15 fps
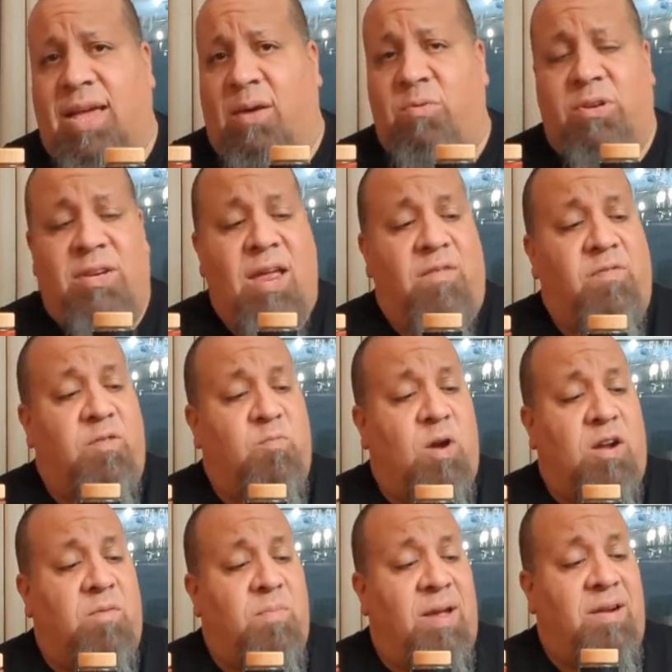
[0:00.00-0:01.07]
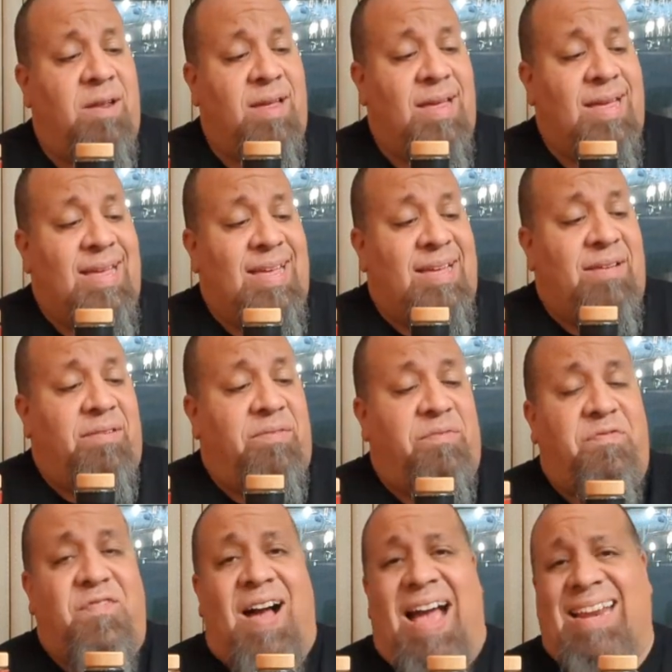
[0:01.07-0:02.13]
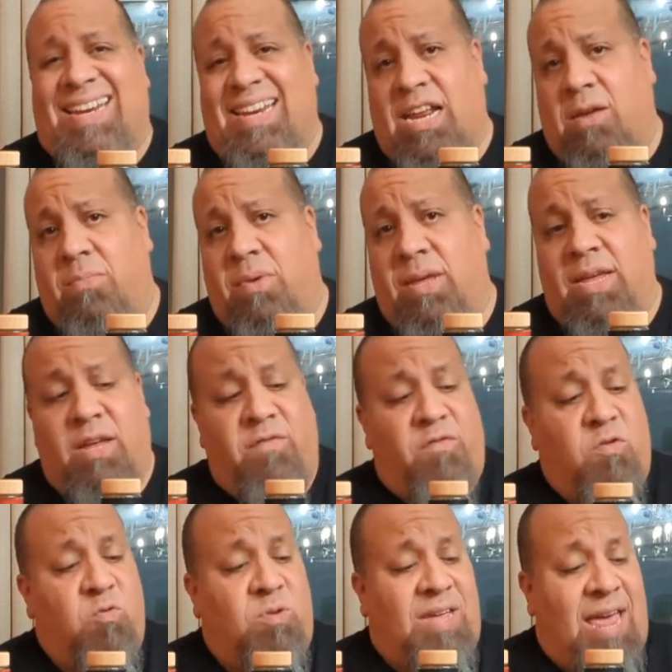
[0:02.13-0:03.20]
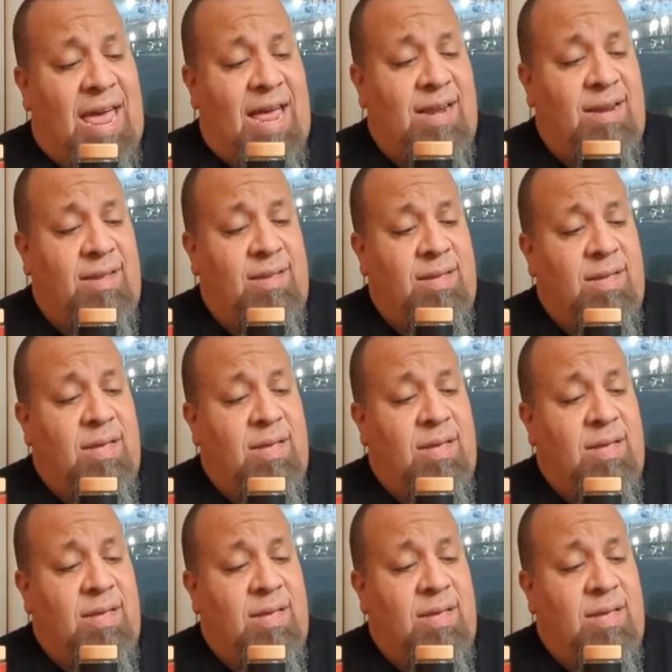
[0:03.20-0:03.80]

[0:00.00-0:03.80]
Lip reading: I would definitely recommend finding them if you can.